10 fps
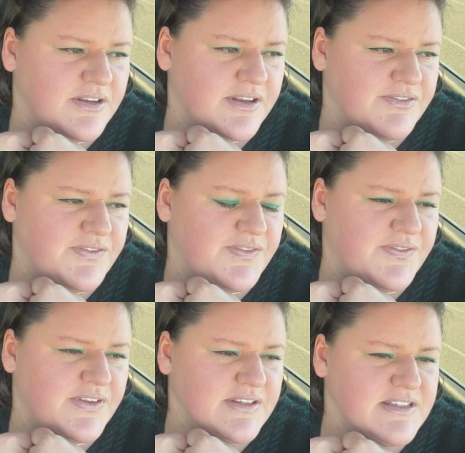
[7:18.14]
it
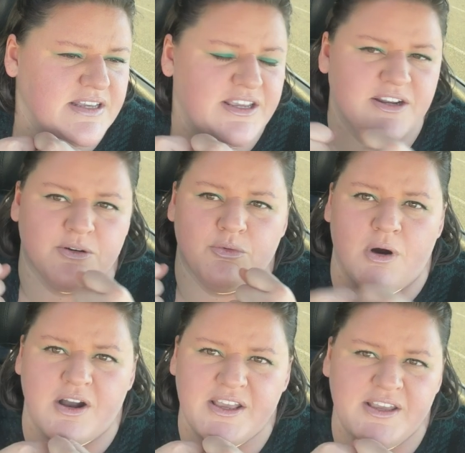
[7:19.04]
feels like you're
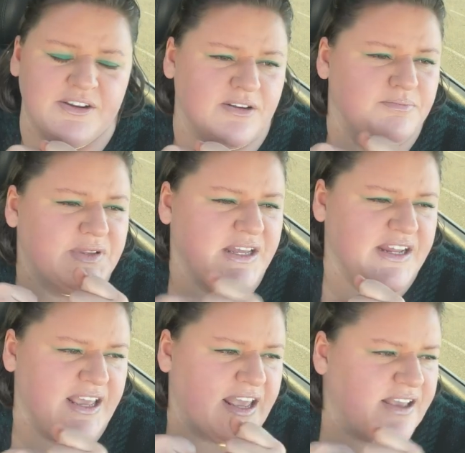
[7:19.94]
walking on
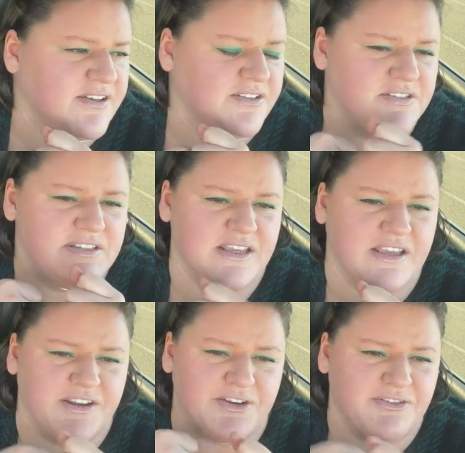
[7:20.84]
bloody ankles, like,
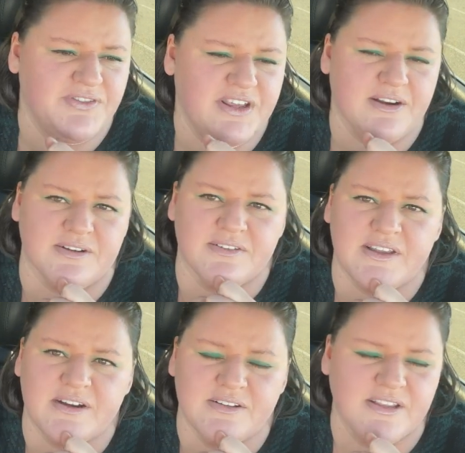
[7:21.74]
and your feet aren't
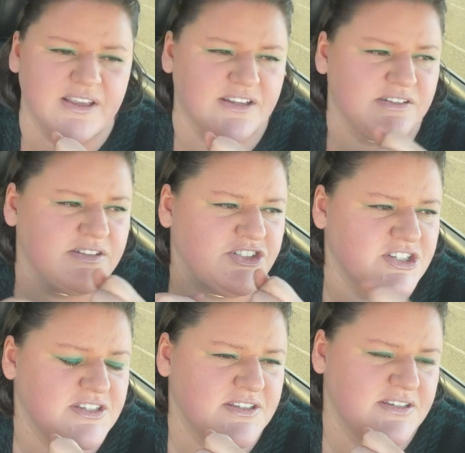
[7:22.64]
there. Like, it
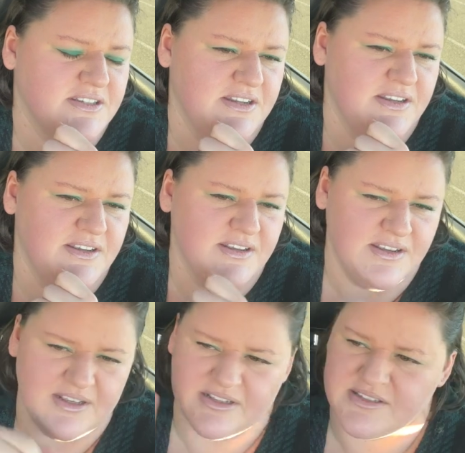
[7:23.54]
just,
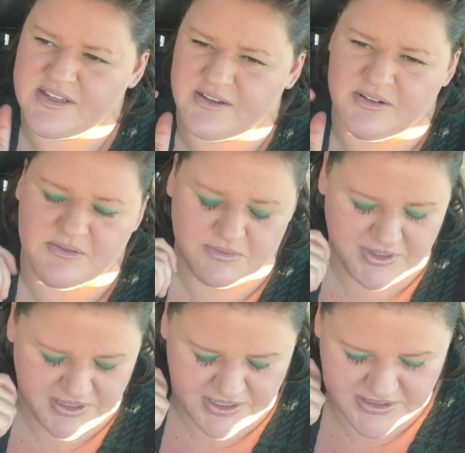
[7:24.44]
it's, like,
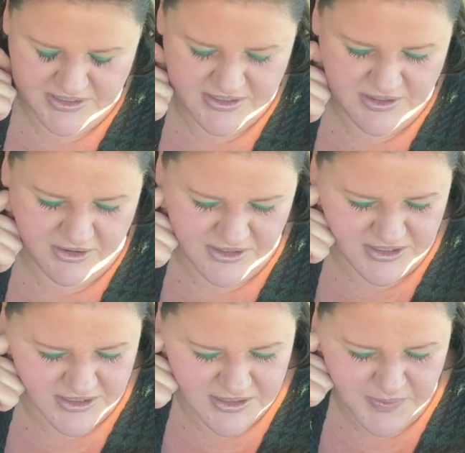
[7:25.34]
really hard to
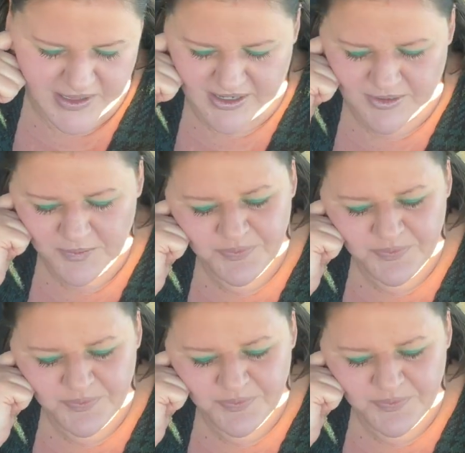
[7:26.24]
explain.